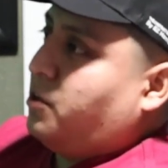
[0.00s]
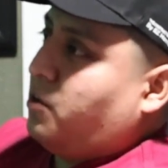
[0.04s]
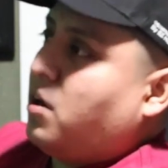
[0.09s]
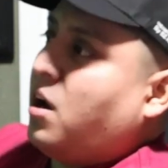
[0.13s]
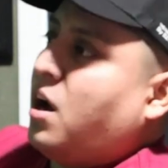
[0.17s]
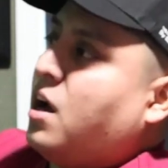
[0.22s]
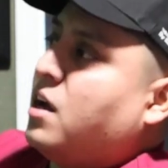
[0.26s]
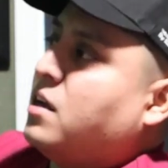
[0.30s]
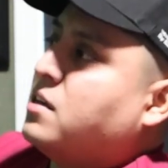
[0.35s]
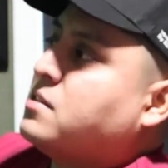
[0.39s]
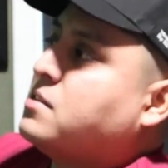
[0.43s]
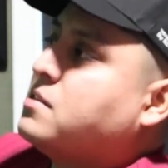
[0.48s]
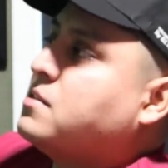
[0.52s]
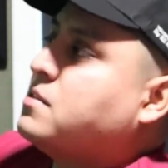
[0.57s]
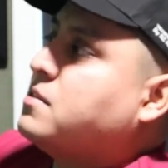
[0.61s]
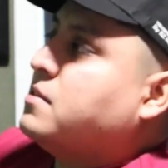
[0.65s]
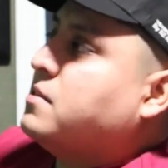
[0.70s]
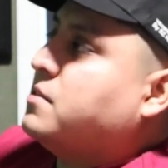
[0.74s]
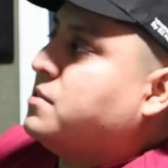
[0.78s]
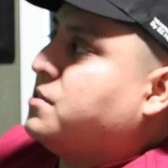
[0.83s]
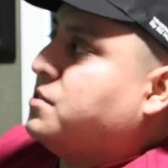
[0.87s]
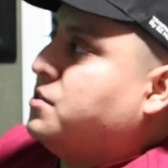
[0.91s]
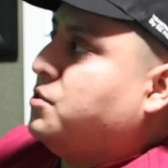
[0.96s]
cost
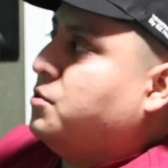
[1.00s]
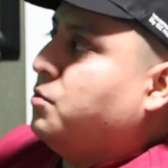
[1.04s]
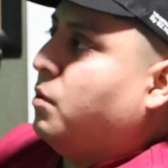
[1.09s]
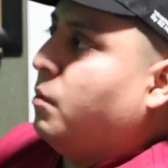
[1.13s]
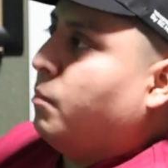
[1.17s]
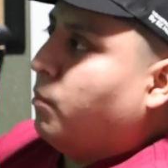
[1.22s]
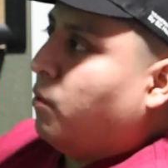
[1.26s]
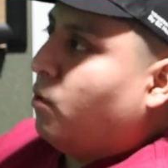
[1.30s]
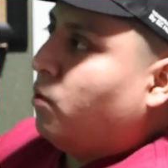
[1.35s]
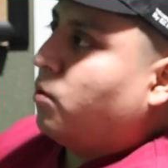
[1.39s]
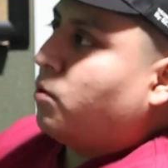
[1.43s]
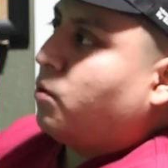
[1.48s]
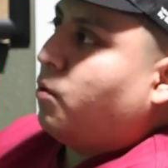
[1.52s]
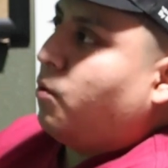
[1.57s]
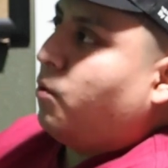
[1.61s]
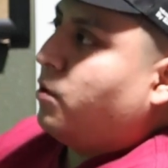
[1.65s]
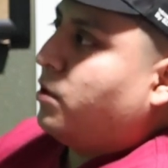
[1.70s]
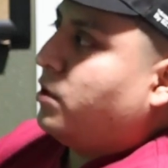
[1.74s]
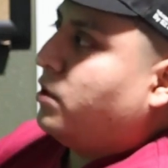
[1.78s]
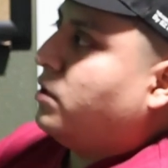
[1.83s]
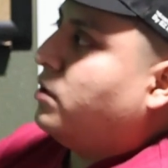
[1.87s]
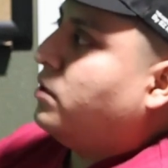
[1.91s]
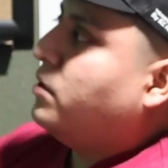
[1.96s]
to do a bulk
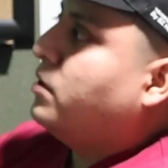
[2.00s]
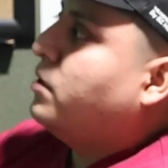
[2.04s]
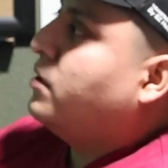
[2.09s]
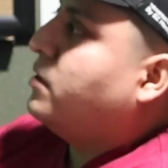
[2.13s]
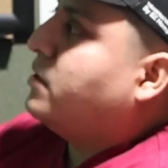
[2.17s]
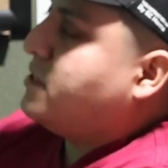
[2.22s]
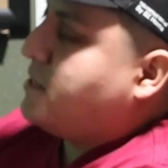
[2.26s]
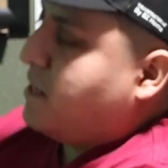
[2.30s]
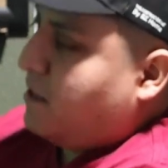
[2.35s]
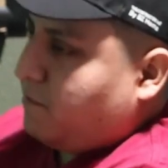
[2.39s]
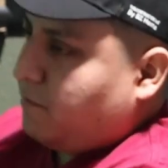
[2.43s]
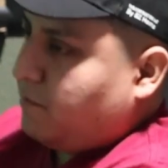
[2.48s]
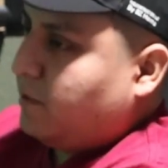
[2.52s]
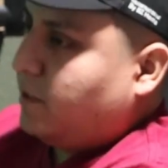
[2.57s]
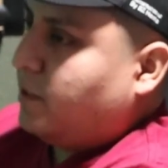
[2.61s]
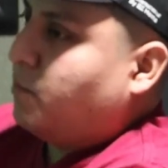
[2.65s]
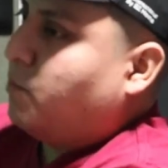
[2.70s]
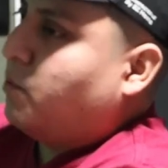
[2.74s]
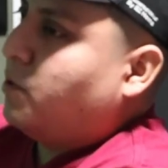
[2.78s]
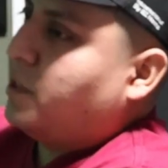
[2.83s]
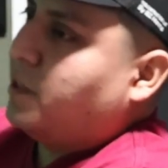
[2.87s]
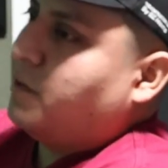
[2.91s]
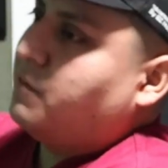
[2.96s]
order. Definitely
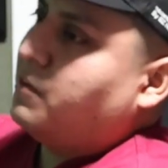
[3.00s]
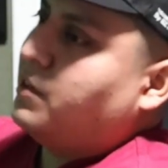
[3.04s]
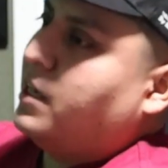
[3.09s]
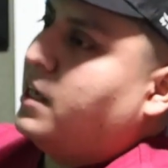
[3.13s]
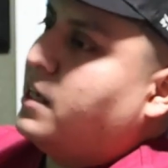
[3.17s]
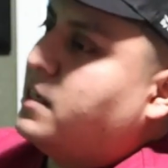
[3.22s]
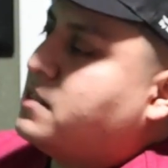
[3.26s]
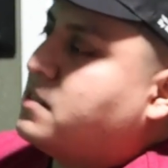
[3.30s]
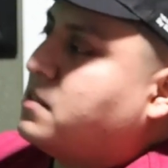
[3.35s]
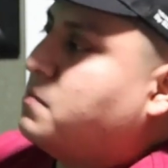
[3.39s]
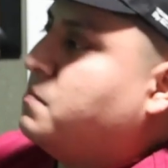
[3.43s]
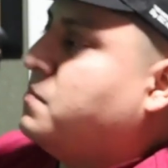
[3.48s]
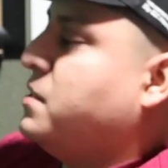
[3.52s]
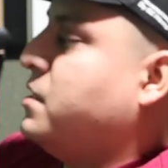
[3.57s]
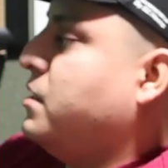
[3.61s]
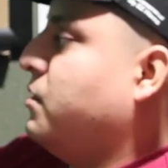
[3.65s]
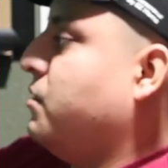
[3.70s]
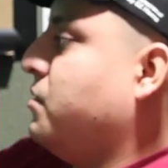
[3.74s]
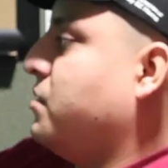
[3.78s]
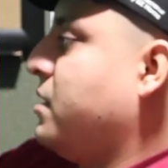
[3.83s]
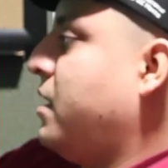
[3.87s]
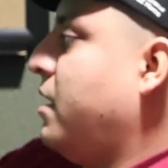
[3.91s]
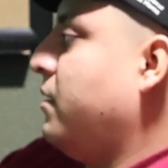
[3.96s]
we'll give you guys some
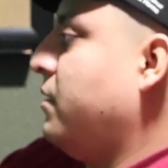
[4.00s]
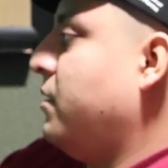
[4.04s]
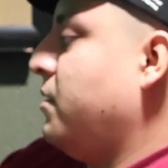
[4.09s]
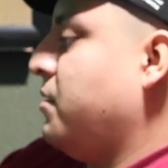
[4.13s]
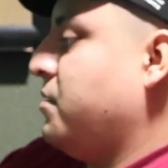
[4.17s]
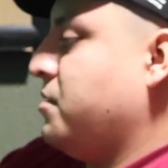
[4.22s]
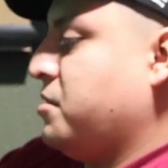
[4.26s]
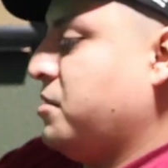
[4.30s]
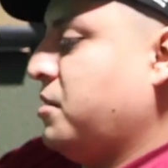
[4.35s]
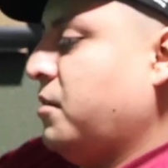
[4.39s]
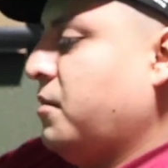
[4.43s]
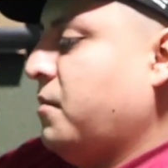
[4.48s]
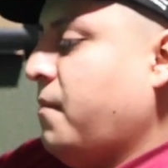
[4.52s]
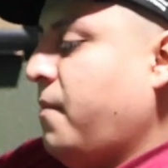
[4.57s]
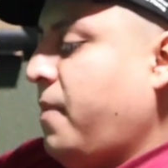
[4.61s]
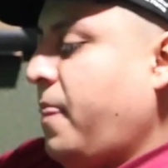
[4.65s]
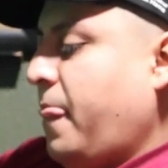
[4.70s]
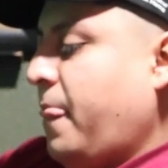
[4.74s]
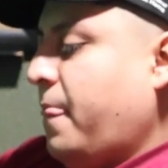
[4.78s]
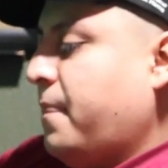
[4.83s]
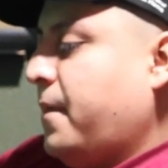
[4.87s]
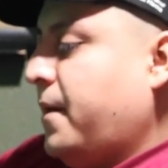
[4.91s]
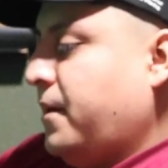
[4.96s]
deals out there. So
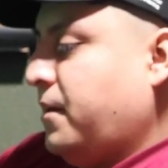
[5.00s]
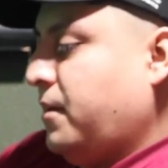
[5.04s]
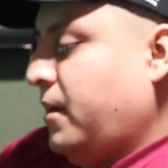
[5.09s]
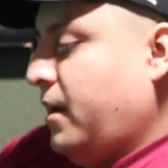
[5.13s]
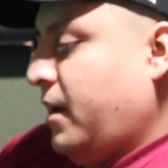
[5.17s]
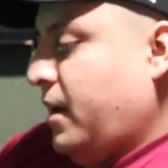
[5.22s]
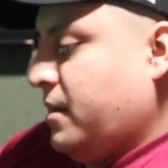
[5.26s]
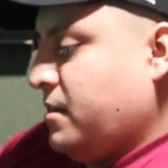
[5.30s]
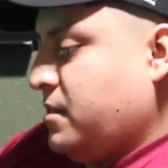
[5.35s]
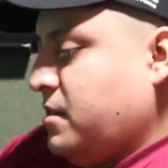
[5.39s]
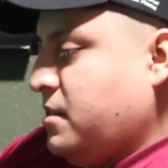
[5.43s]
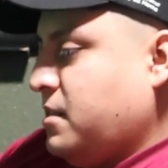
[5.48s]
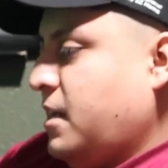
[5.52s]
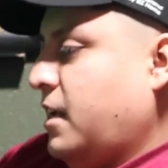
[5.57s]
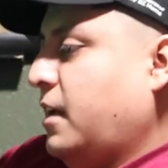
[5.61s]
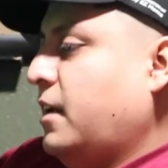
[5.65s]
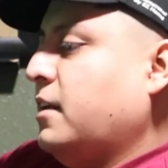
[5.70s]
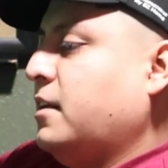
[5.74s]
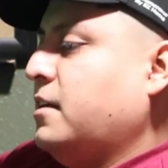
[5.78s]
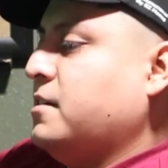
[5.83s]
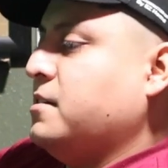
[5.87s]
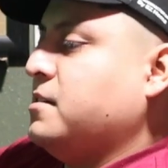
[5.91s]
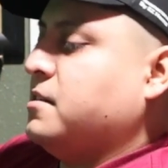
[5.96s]
thank you guys and take
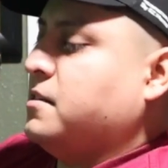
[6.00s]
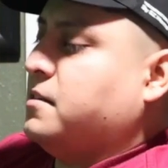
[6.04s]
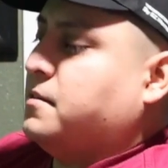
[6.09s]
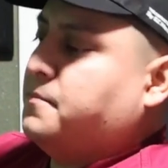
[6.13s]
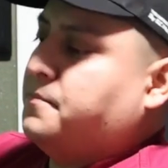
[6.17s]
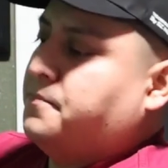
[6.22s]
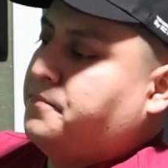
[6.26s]
it easy.